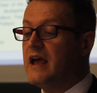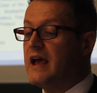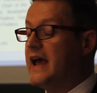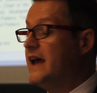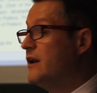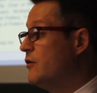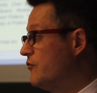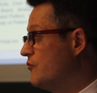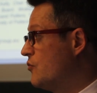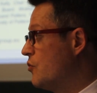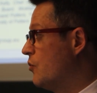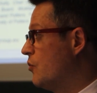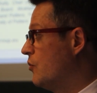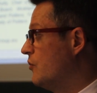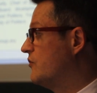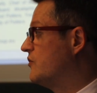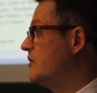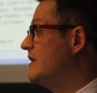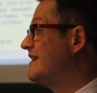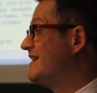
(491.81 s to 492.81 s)
And of course,
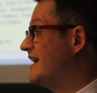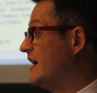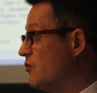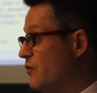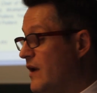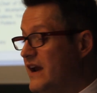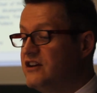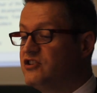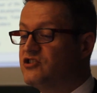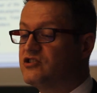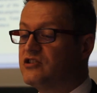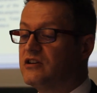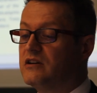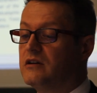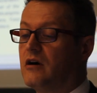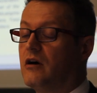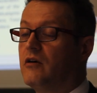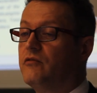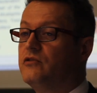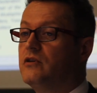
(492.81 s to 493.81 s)
the integration
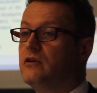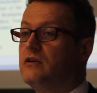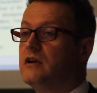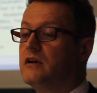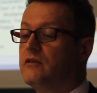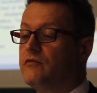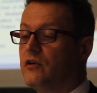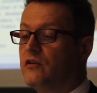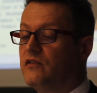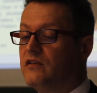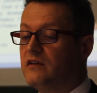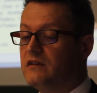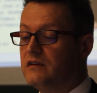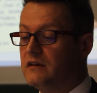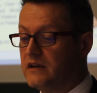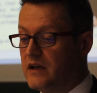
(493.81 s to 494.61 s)
of the university